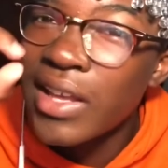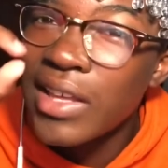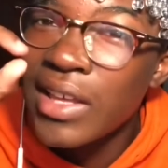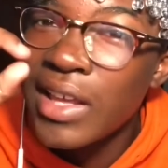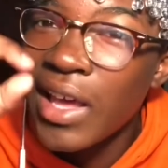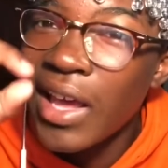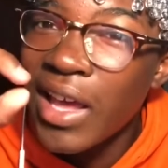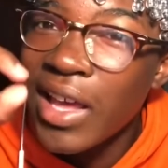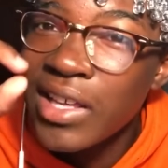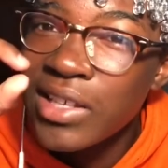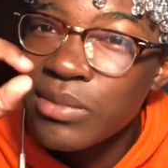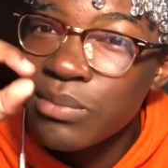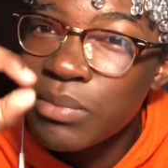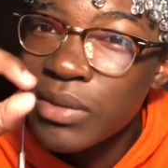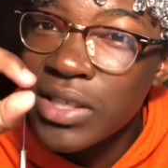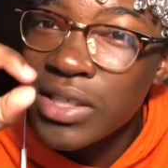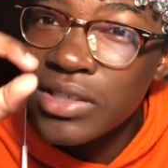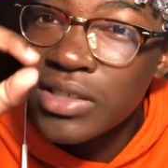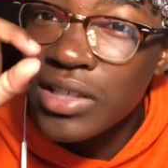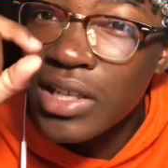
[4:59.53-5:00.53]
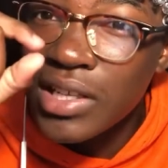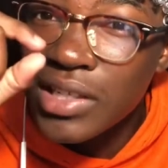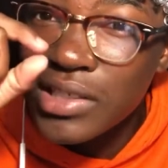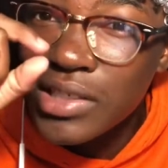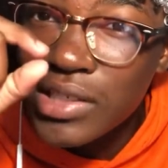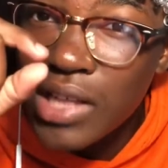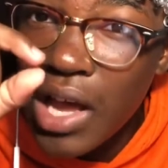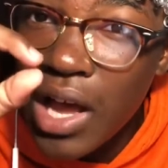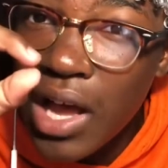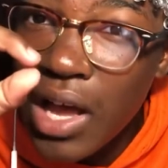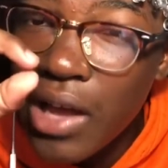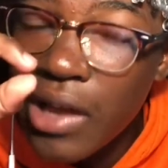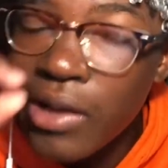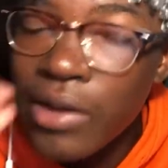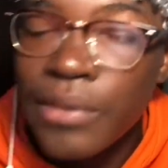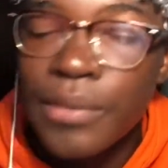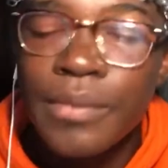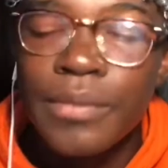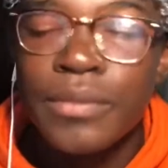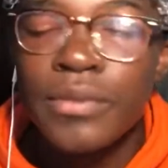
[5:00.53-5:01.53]
ass piece of za.
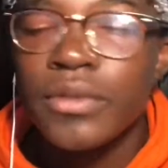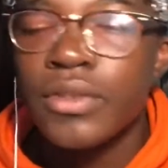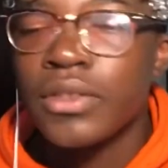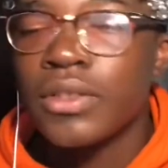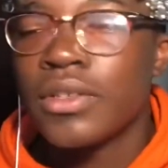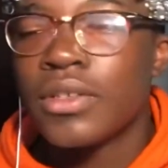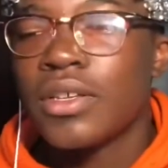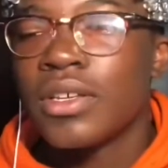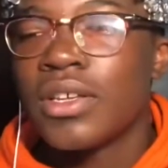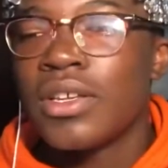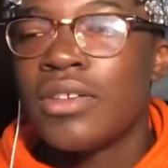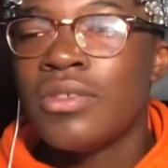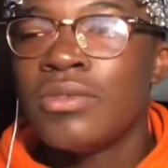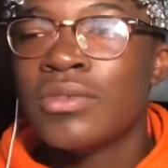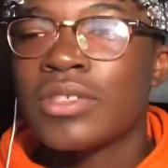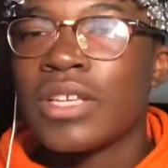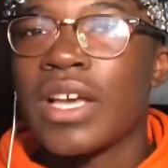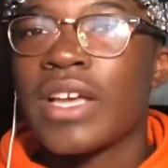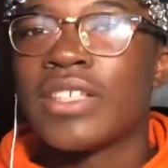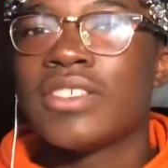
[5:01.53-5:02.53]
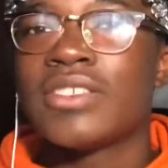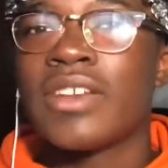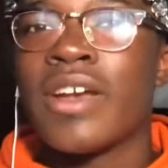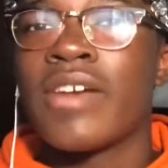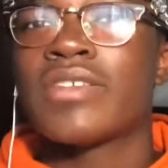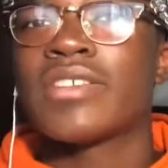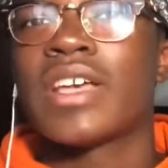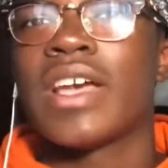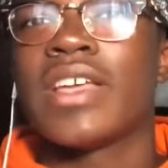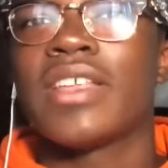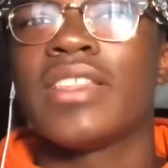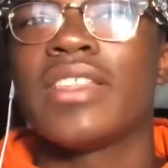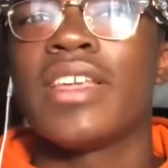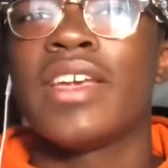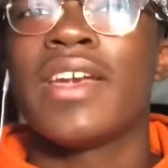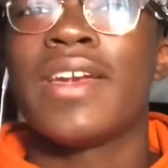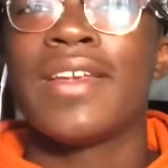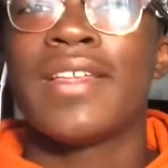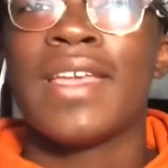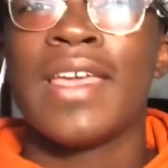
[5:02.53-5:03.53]
He was like, Travis, I
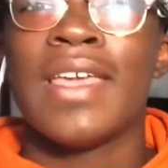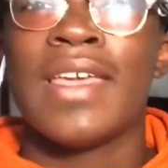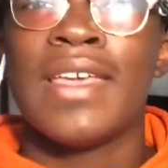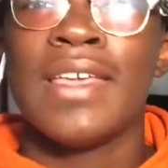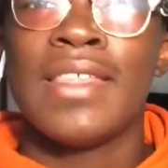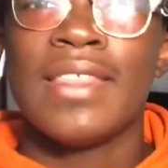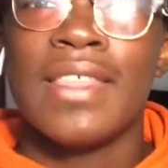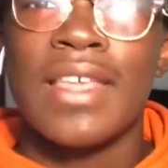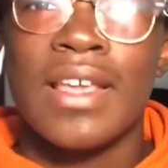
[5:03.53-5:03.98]
dare you to eat that